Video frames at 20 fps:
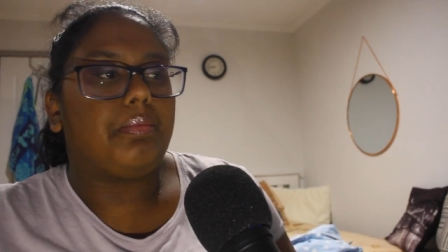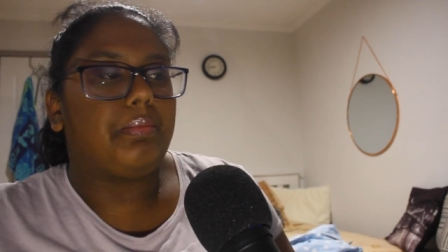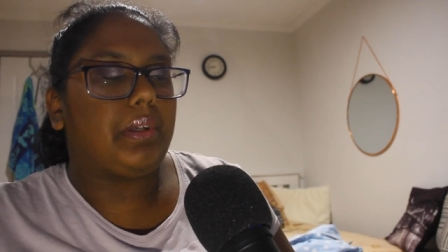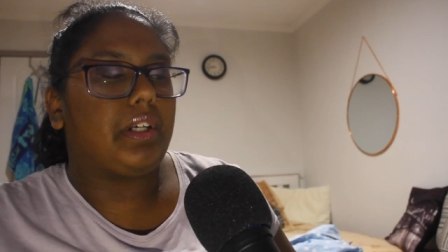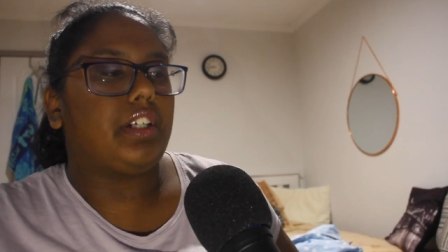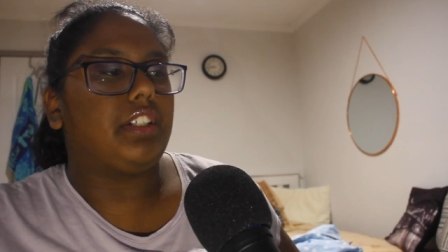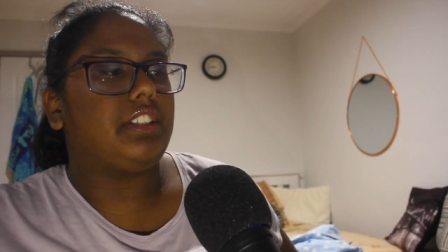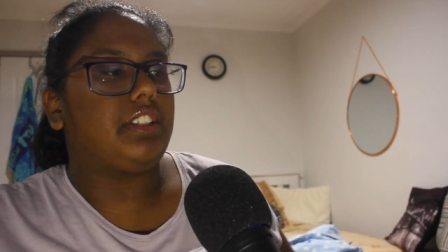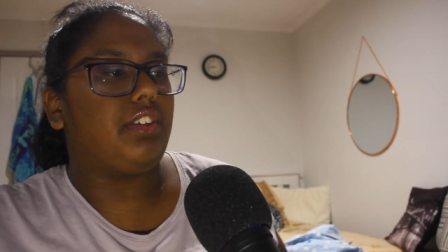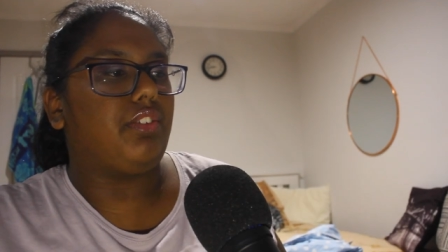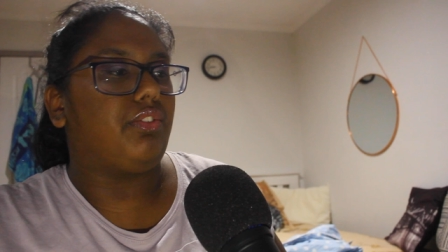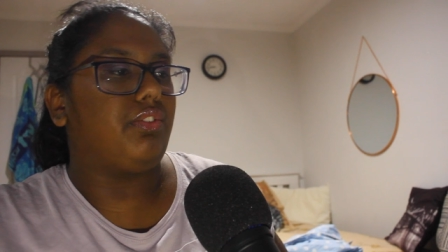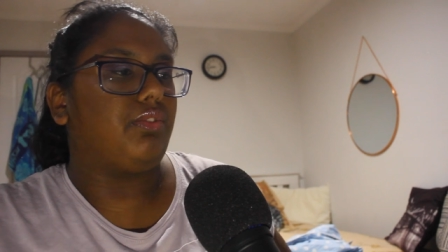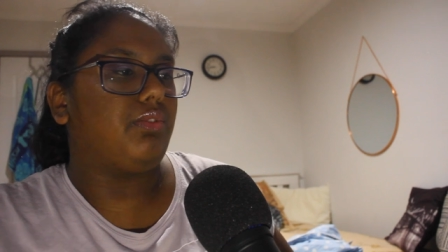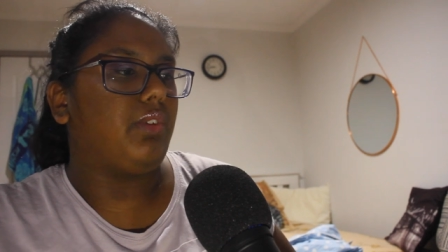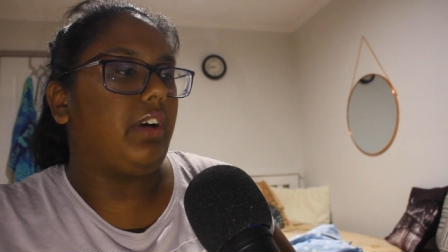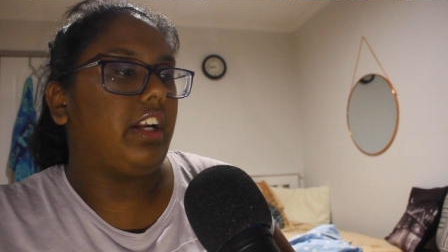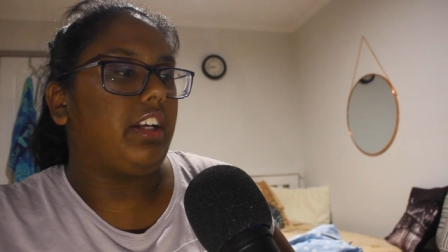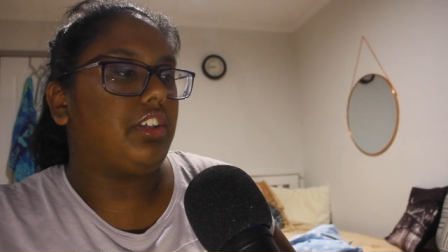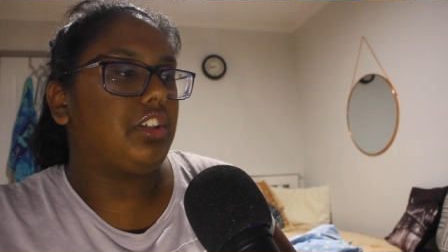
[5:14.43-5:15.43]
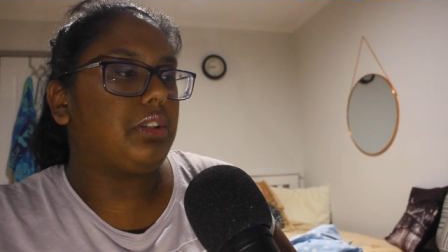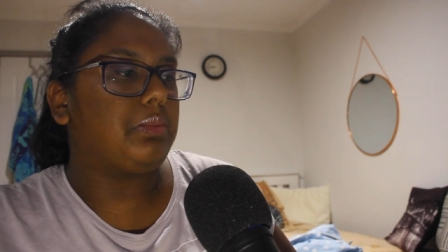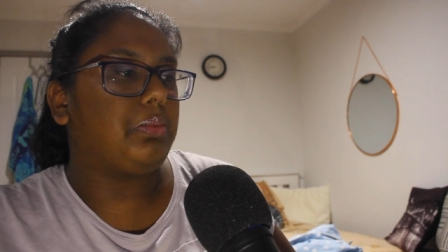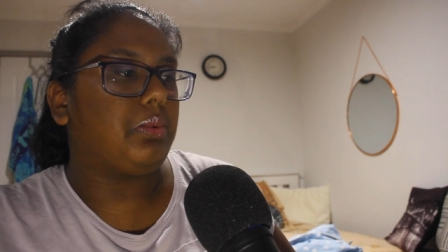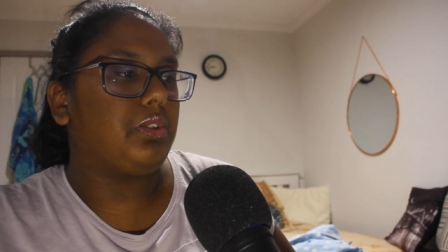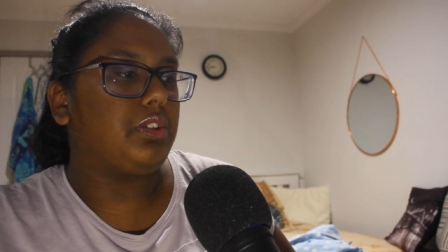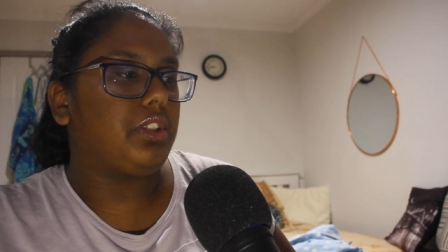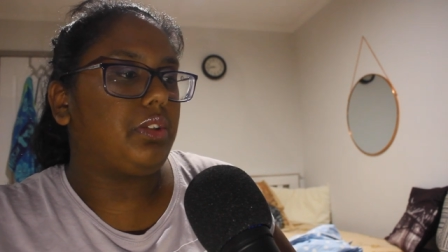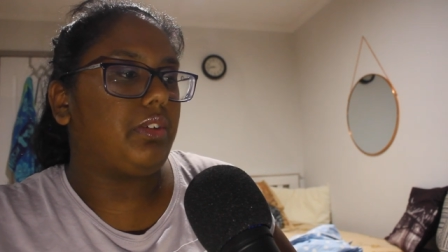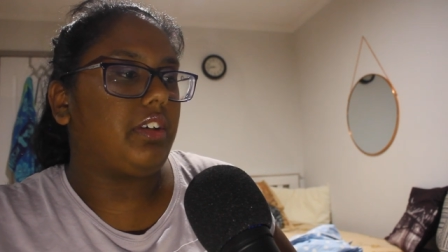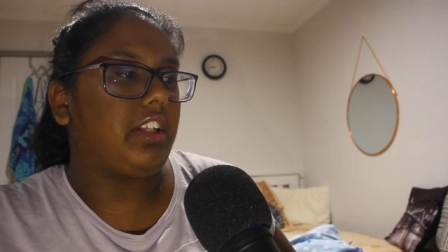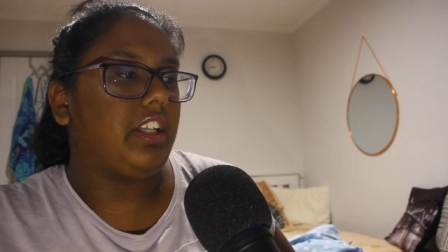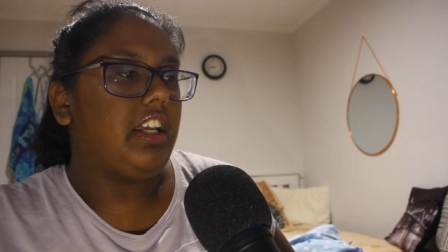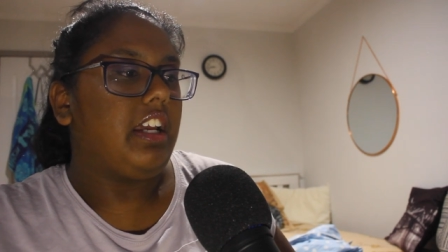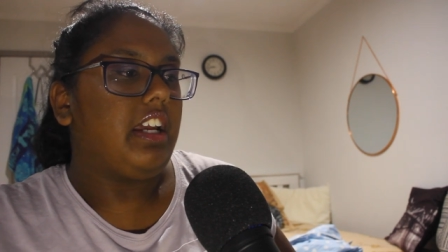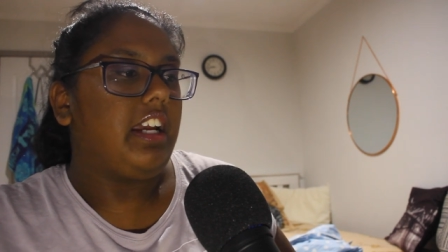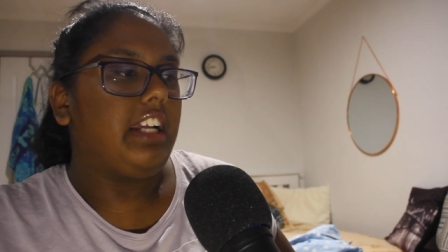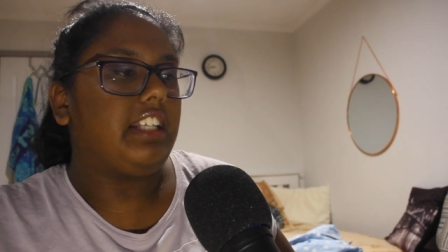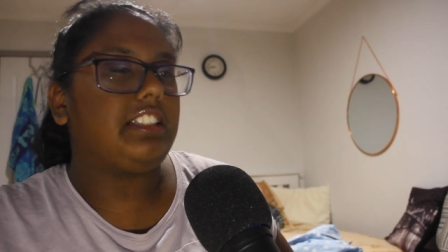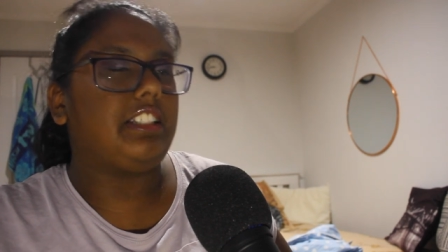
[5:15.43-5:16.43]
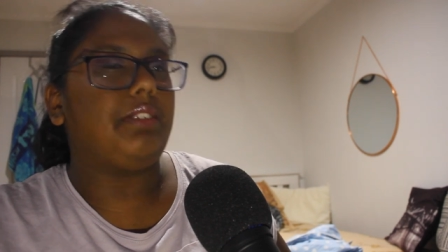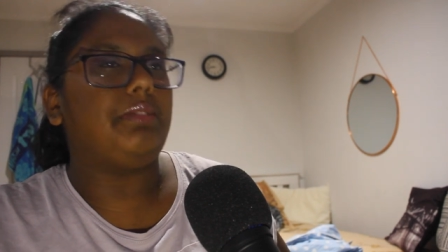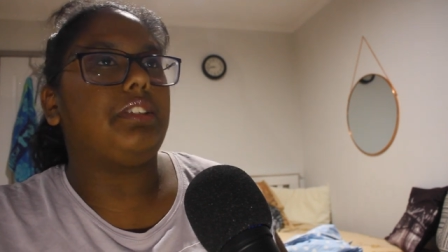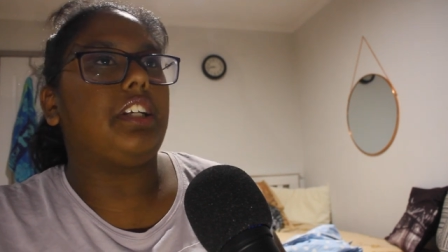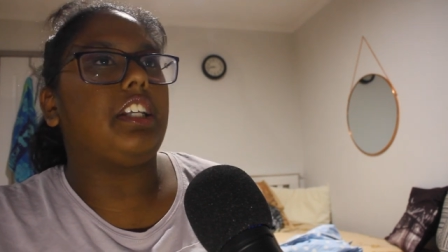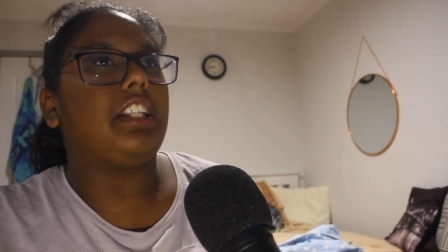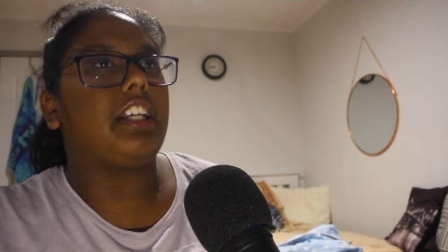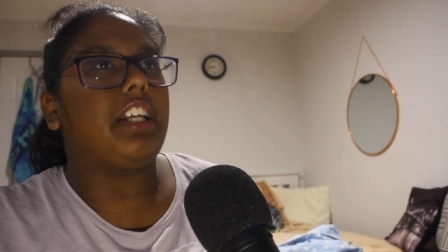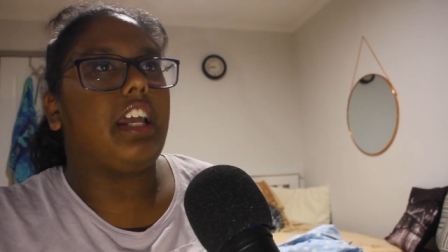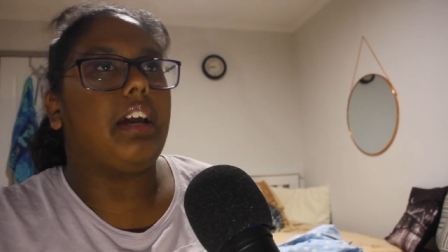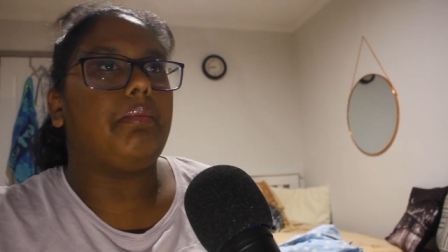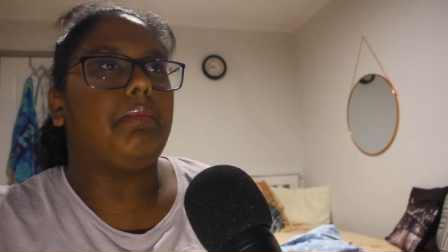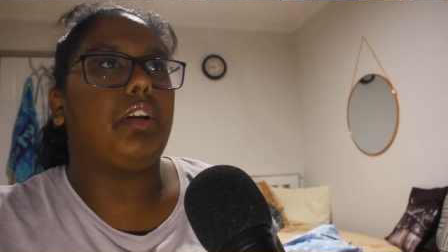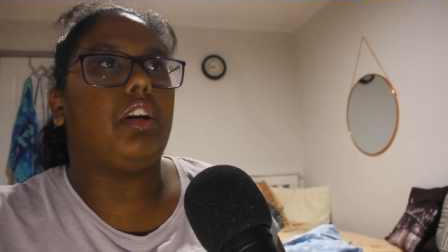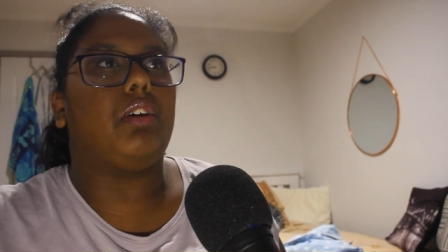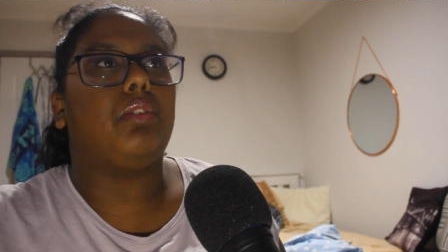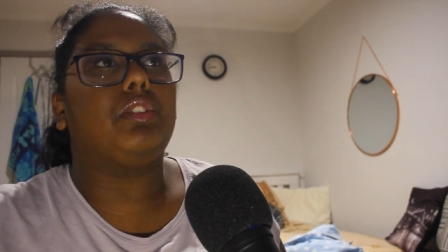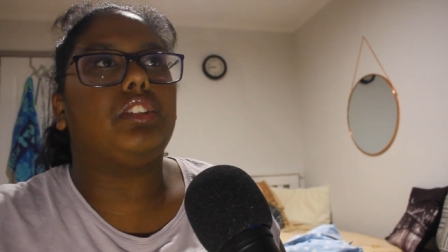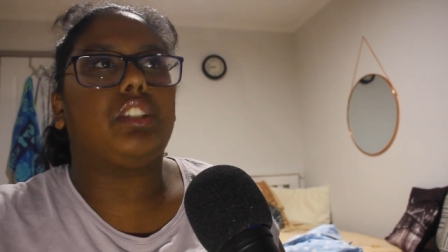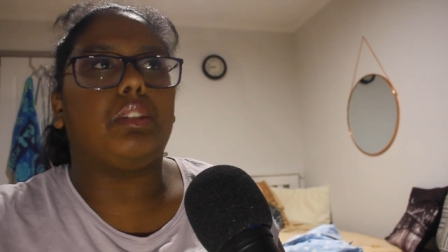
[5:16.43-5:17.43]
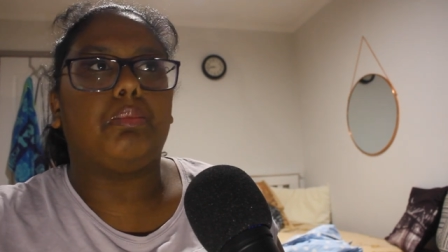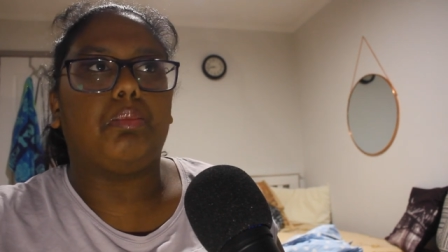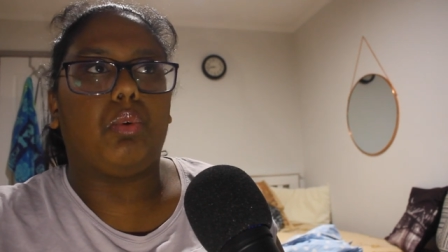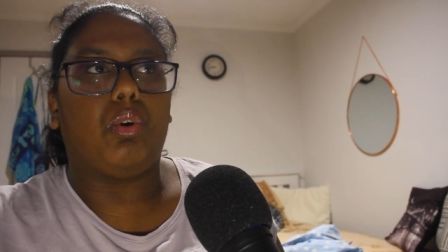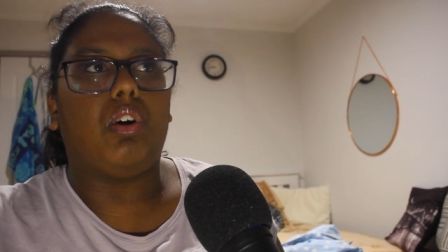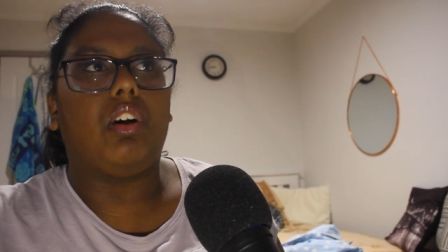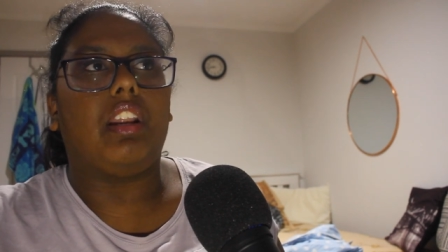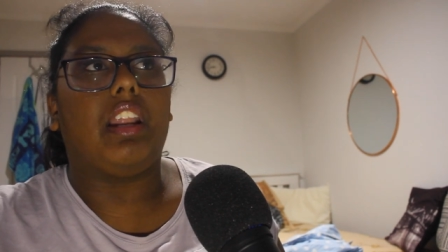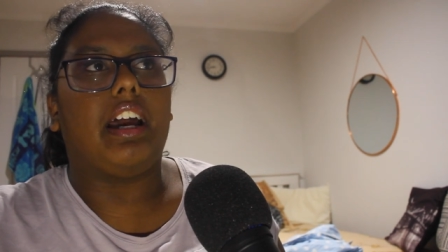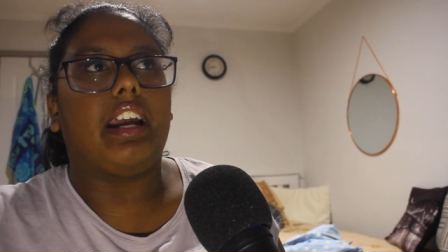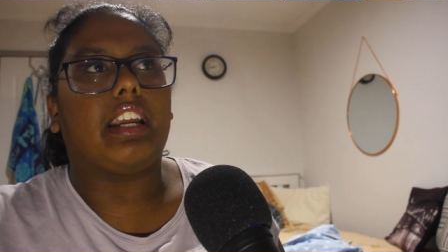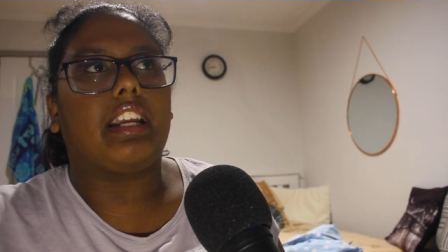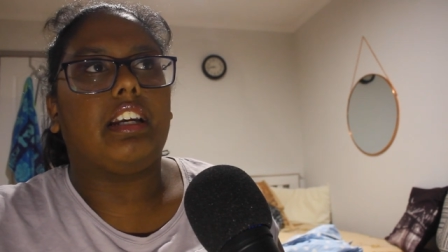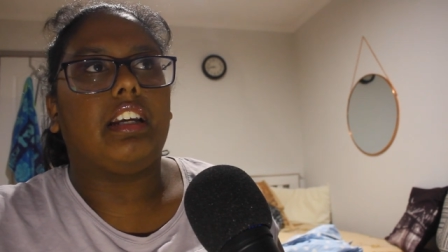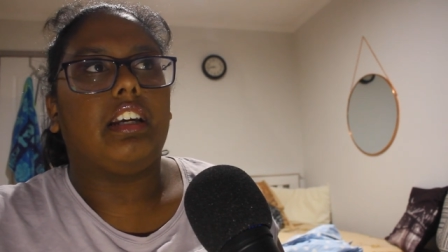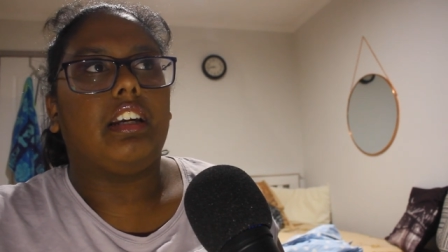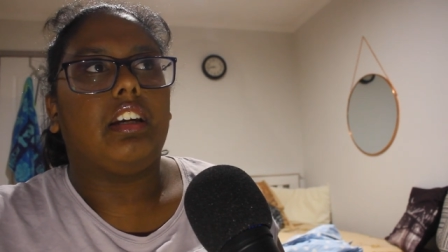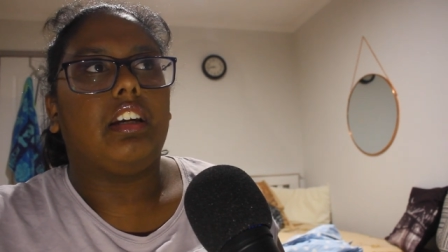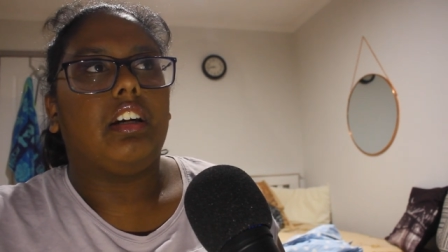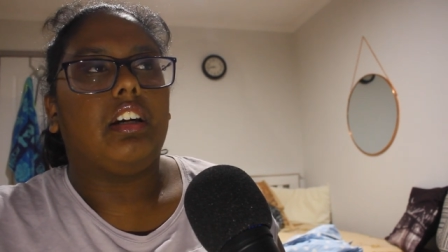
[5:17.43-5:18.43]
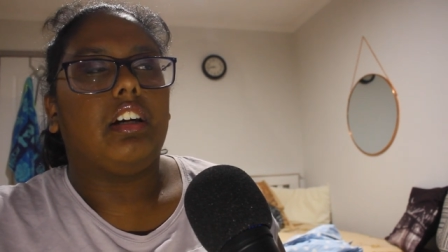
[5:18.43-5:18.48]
It seems like the Kaminoans are more like...